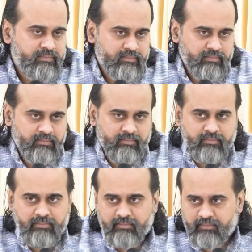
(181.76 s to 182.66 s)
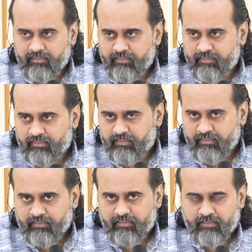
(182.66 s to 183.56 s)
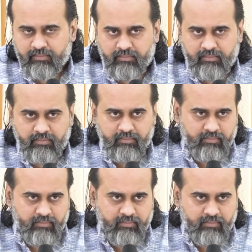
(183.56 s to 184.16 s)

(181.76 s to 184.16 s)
Nothing is said.